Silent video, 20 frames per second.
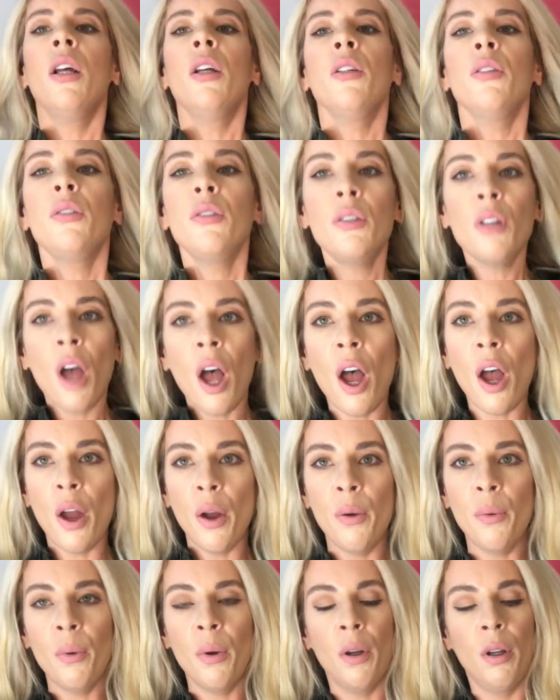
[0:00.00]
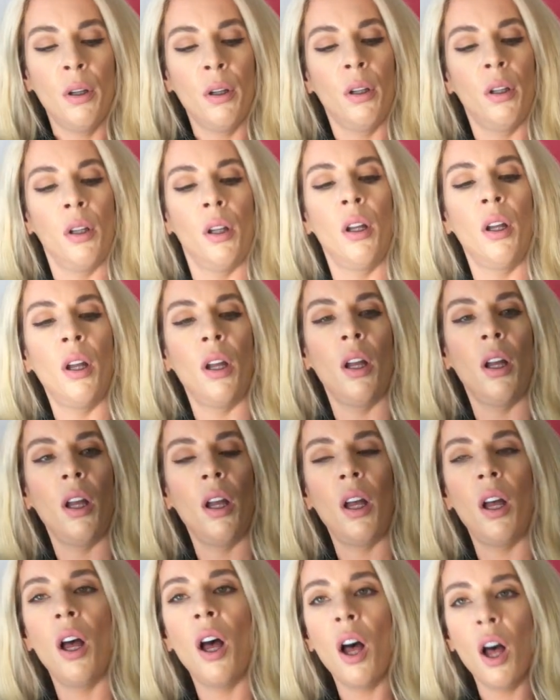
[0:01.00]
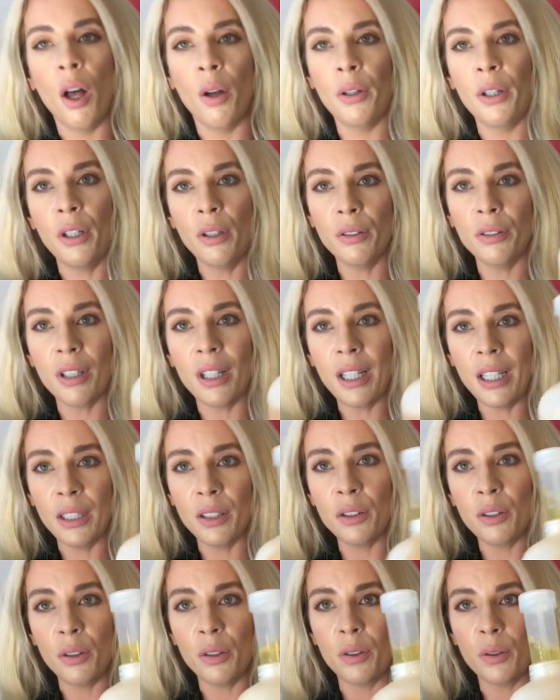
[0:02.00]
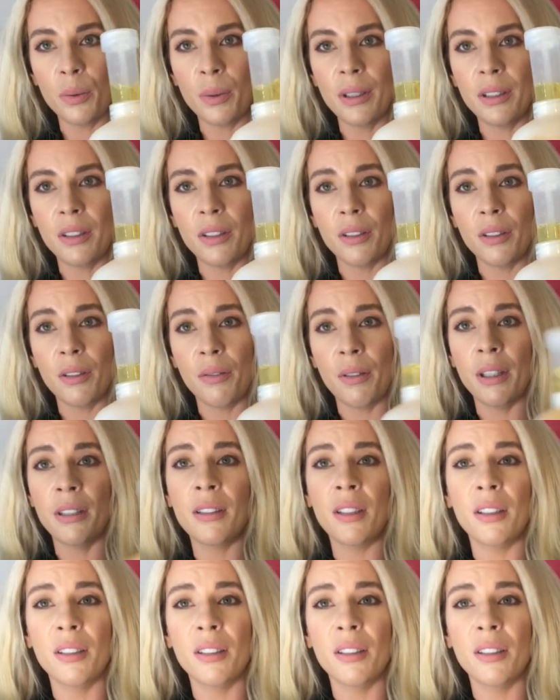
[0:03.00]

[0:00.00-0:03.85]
So I'll use at least 2 squeezes of this,